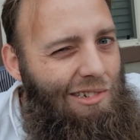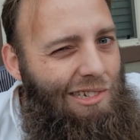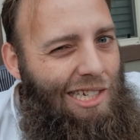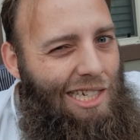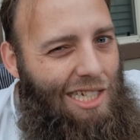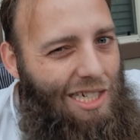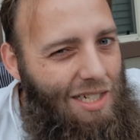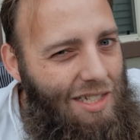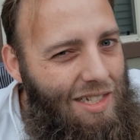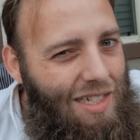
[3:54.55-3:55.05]

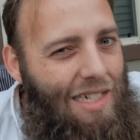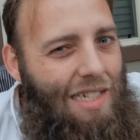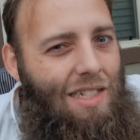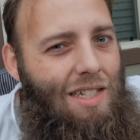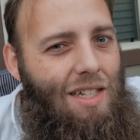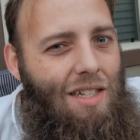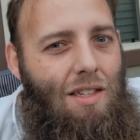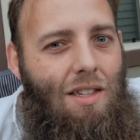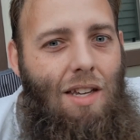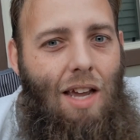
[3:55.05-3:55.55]

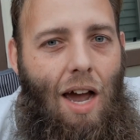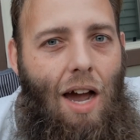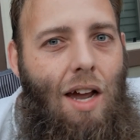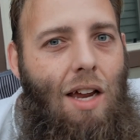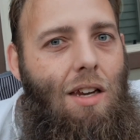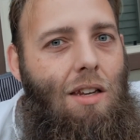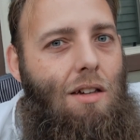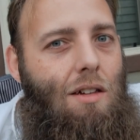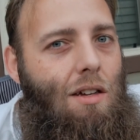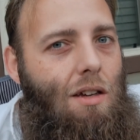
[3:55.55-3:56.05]
it
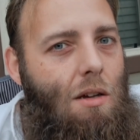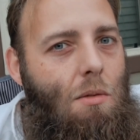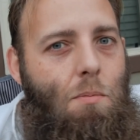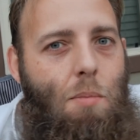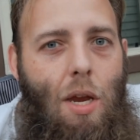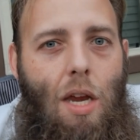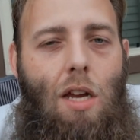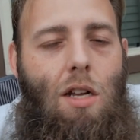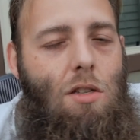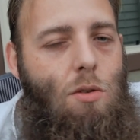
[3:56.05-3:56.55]
kind of
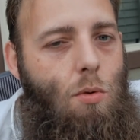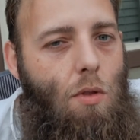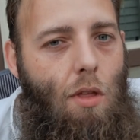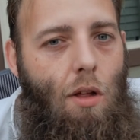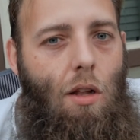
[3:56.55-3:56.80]
competes with